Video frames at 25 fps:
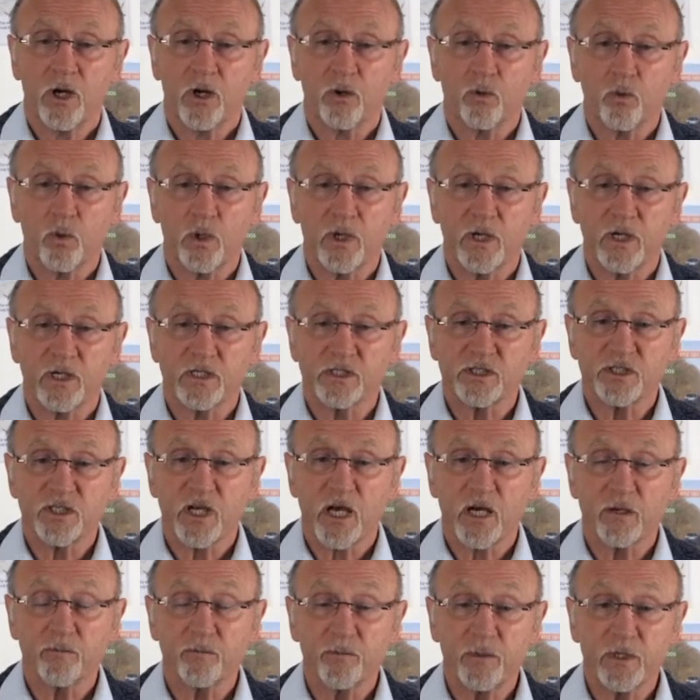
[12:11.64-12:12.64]
which
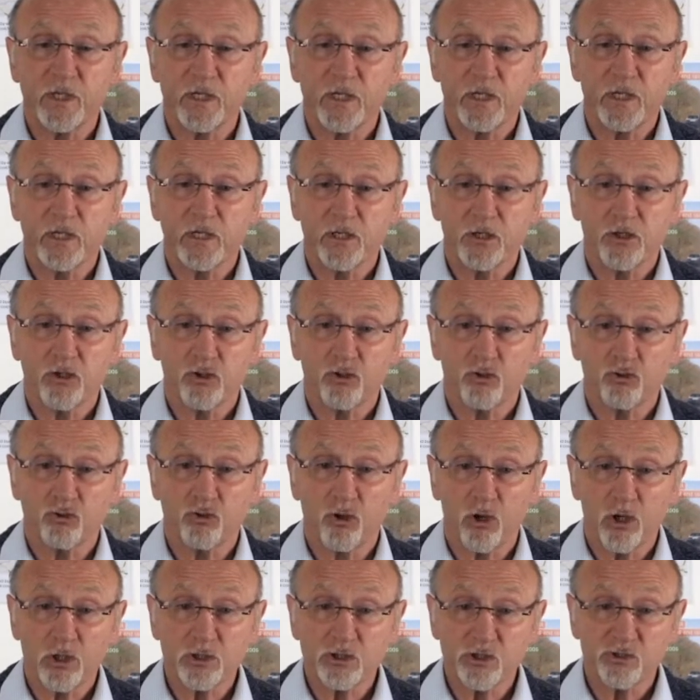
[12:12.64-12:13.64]
can be
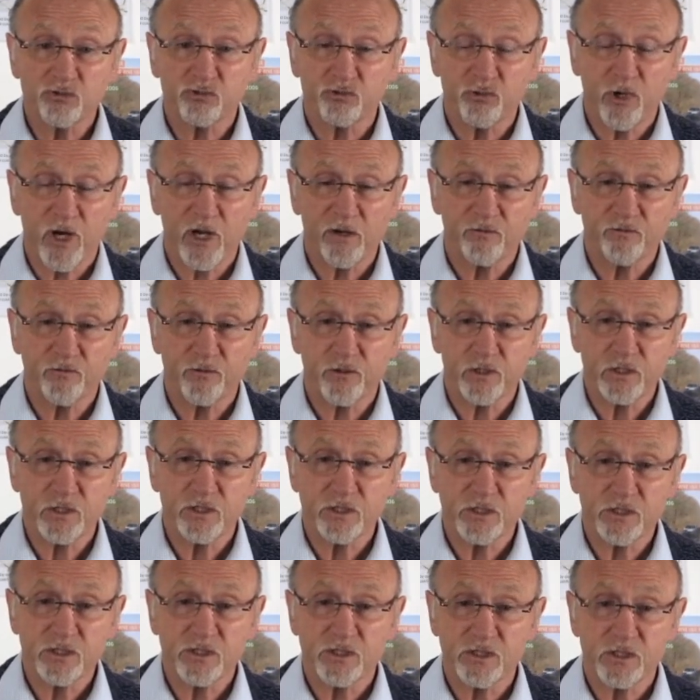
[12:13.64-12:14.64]

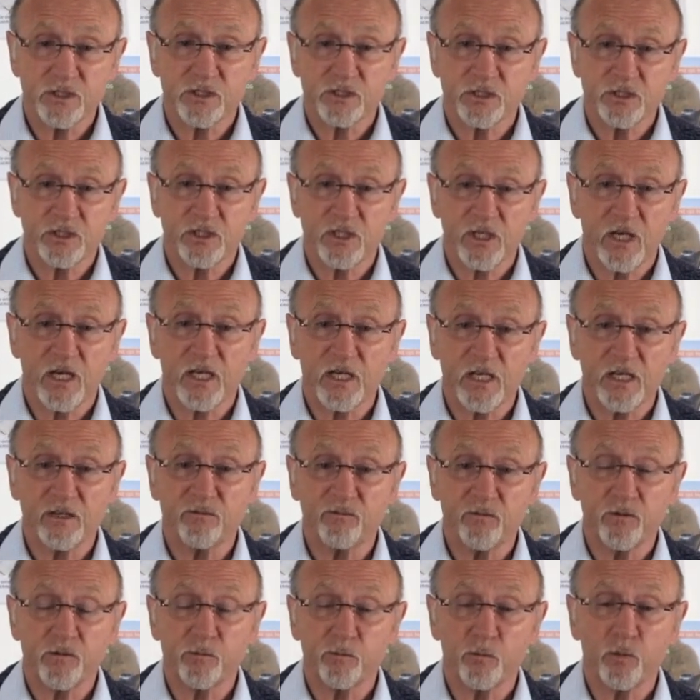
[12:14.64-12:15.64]
cross-referenced to get
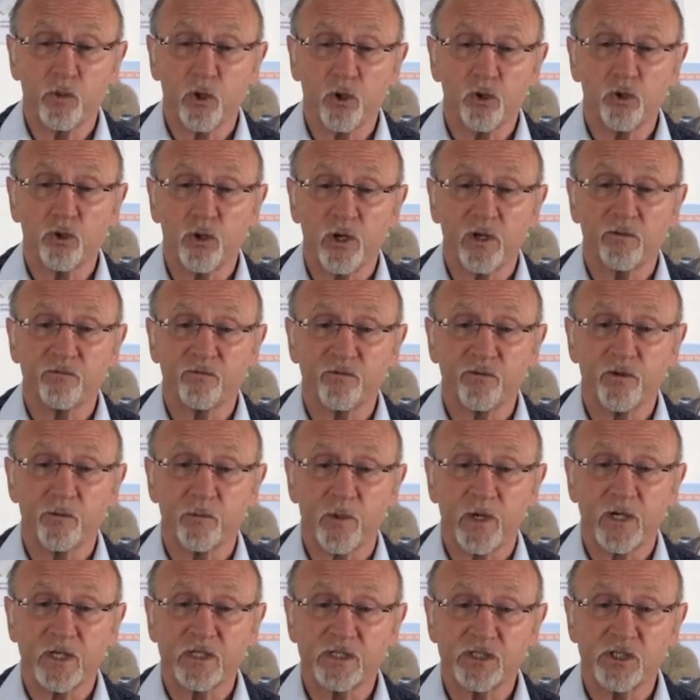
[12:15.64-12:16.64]
even more
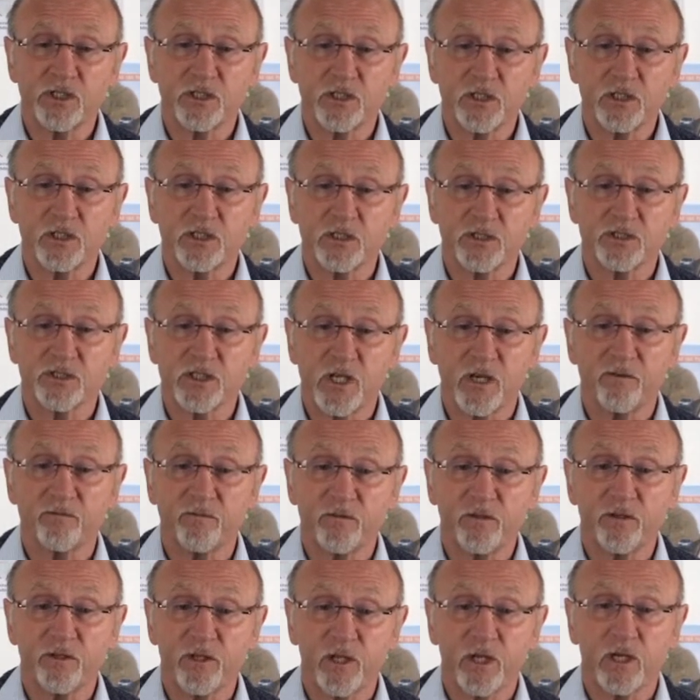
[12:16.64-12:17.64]
information, because
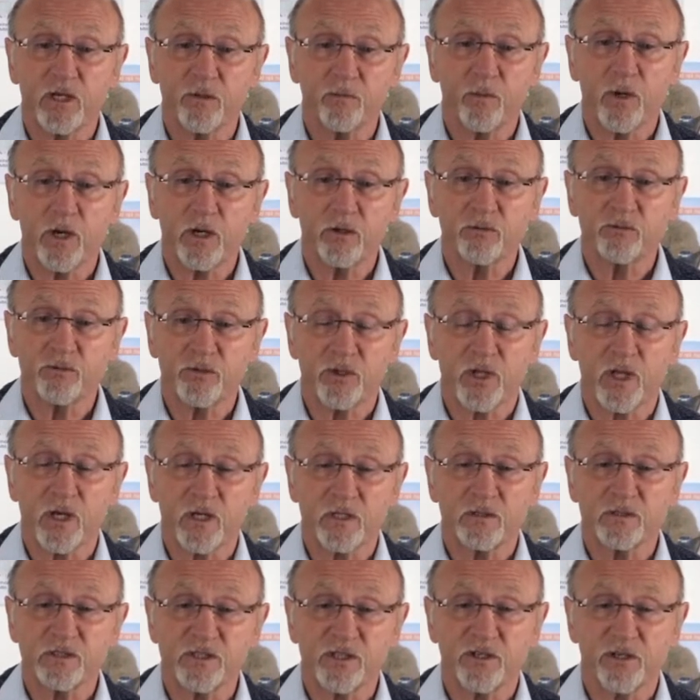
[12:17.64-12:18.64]
everything about
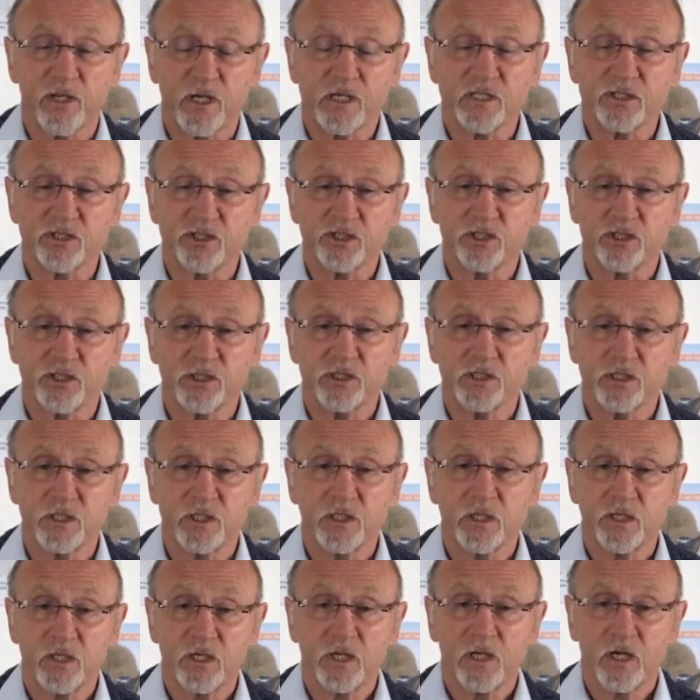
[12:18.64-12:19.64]
that section
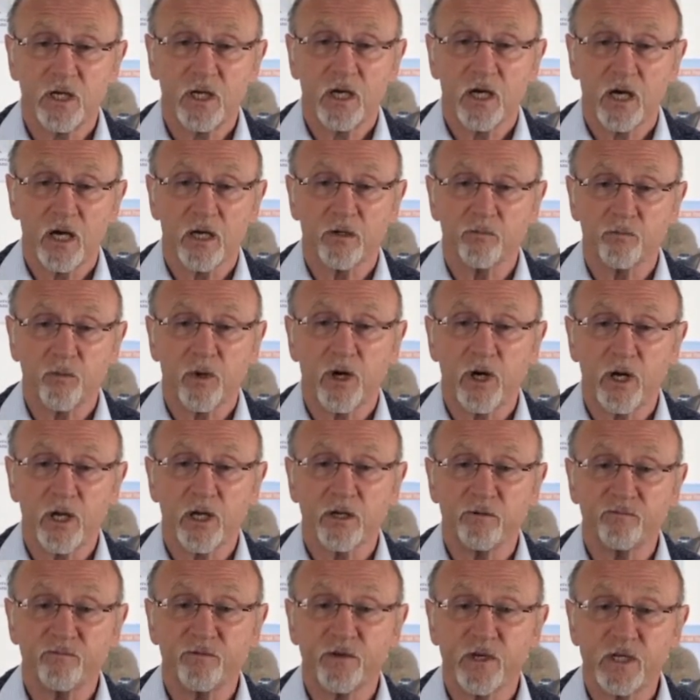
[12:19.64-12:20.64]
and my
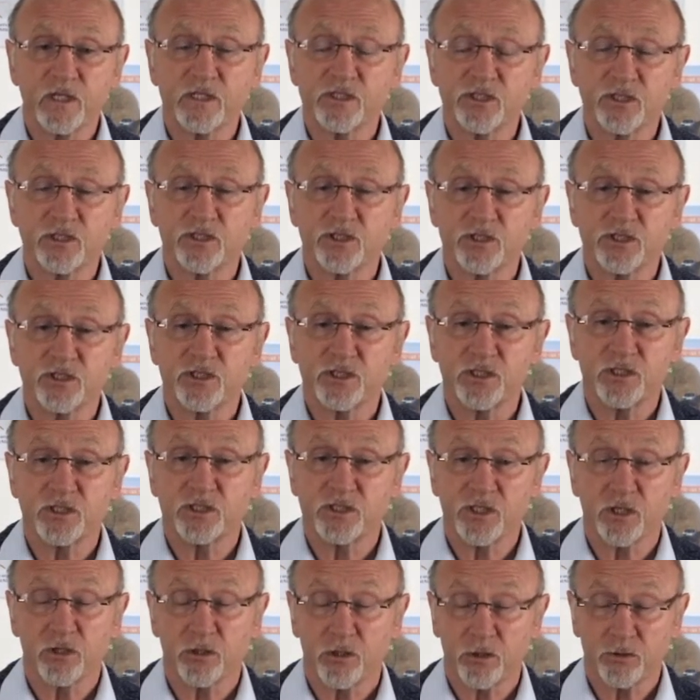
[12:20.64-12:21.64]
inventions is
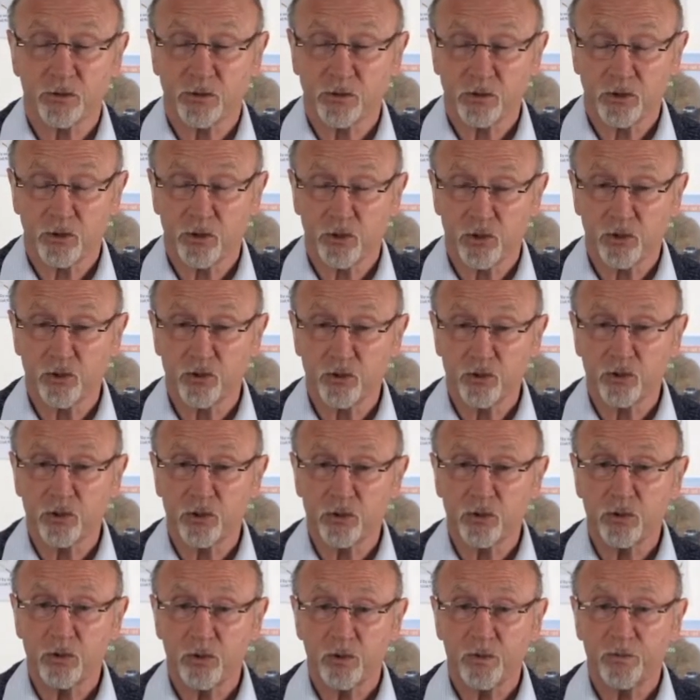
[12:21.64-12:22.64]
on
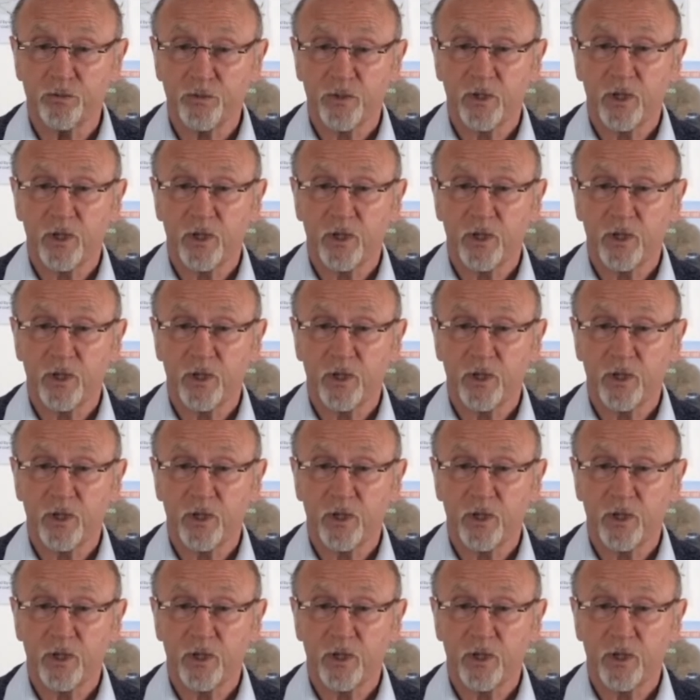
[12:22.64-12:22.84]
Google.